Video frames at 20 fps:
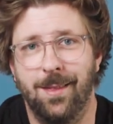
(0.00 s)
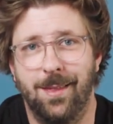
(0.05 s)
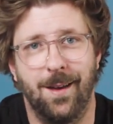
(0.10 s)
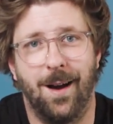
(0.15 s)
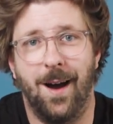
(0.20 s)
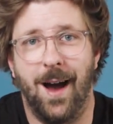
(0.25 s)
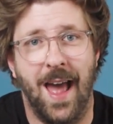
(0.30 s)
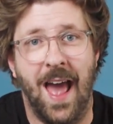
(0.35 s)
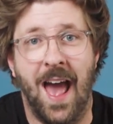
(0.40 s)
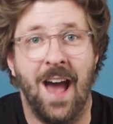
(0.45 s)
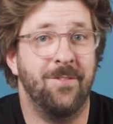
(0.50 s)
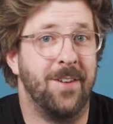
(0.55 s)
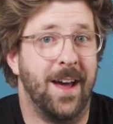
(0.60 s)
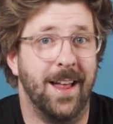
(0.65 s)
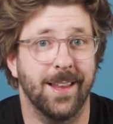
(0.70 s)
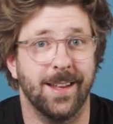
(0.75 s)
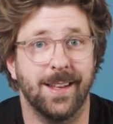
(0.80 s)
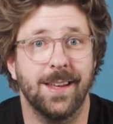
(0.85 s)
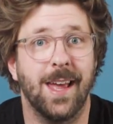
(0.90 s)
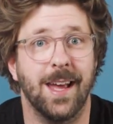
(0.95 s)
I have
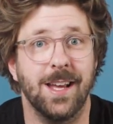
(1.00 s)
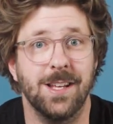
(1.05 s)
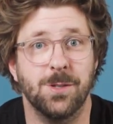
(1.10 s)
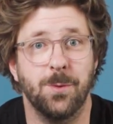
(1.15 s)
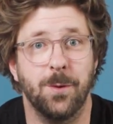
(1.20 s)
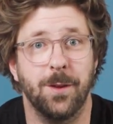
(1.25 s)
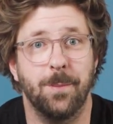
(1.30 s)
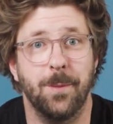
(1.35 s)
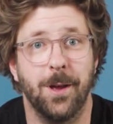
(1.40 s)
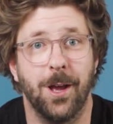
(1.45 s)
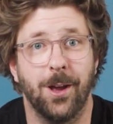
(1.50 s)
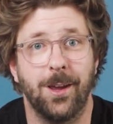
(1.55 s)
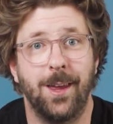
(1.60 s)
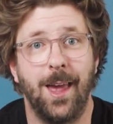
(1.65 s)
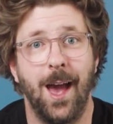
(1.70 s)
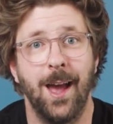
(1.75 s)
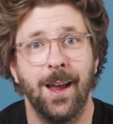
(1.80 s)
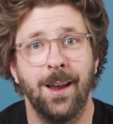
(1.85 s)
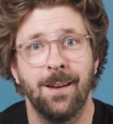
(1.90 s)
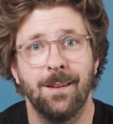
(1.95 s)
Allen keys with me,
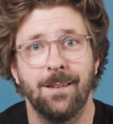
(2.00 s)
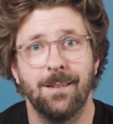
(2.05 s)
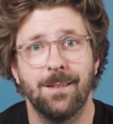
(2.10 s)
okay?